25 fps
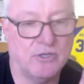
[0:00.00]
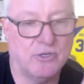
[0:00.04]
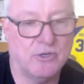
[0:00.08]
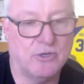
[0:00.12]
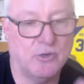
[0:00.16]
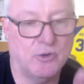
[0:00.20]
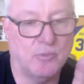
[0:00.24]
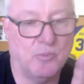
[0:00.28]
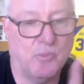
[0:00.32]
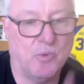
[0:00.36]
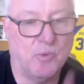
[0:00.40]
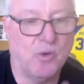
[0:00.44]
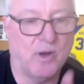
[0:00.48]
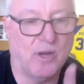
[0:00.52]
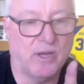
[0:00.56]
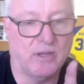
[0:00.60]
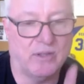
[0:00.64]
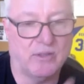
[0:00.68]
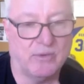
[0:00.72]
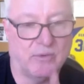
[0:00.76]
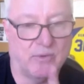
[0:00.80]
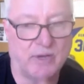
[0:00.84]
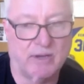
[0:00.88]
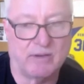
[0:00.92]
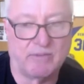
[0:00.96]

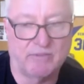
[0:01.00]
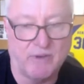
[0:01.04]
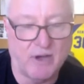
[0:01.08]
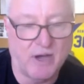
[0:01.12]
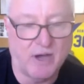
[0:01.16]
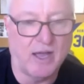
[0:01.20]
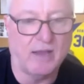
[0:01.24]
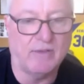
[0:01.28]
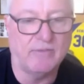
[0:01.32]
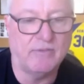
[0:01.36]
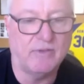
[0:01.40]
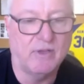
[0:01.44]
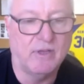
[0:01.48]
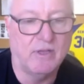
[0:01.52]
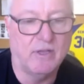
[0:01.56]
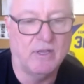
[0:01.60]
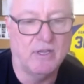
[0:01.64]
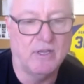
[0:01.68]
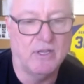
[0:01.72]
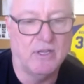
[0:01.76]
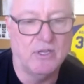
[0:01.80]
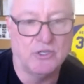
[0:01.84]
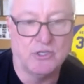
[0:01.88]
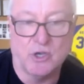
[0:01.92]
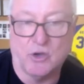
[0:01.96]
2.35.
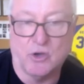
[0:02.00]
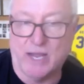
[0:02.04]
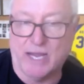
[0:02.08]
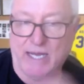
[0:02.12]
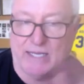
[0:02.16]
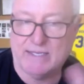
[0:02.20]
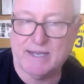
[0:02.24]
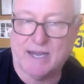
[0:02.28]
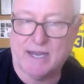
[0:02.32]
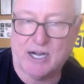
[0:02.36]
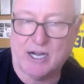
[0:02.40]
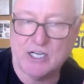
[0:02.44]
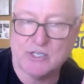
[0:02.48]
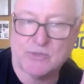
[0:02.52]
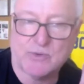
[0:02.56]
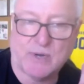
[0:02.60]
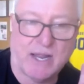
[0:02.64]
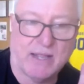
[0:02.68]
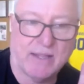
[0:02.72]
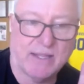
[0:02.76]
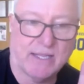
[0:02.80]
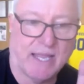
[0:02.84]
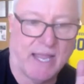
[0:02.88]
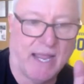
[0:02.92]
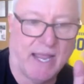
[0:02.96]
So 8 tires right
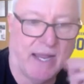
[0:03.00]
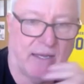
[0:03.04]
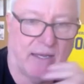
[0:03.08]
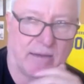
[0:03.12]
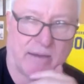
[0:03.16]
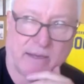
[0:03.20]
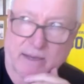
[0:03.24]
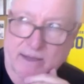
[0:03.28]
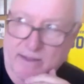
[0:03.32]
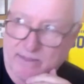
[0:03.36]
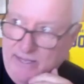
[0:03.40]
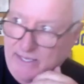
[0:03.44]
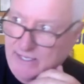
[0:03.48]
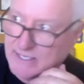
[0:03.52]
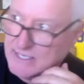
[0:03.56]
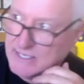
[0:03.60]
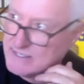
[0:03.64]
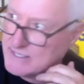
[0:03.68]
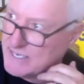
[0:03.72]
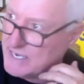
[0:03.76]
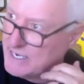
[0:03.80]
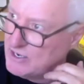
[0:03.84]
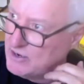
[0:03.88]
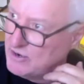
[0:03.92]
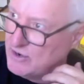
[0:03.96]
out of the gate. I think
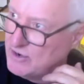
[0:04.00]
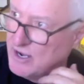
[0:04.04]
that's 8 or